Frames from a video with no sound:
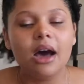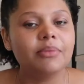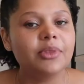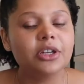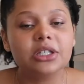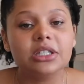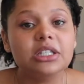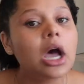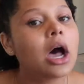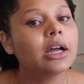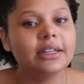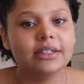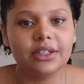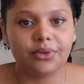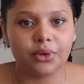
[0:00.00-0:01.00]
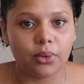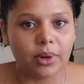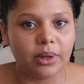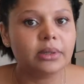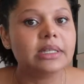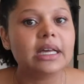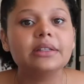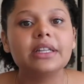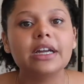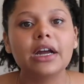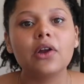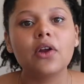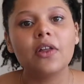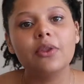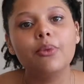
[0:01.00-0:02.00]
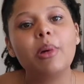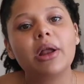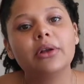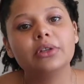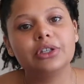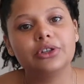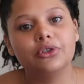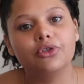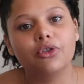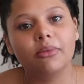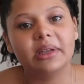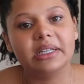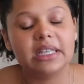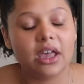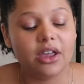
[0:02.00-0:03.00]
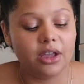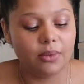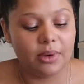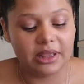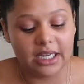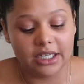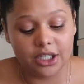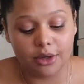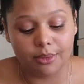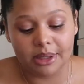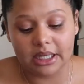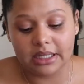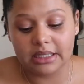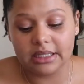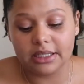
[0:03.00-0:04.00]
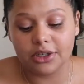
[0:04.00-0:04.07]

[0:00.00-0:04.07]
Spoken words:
There's a ton of different oils out there, and on the bottles it'll normally tell you what they do, but this is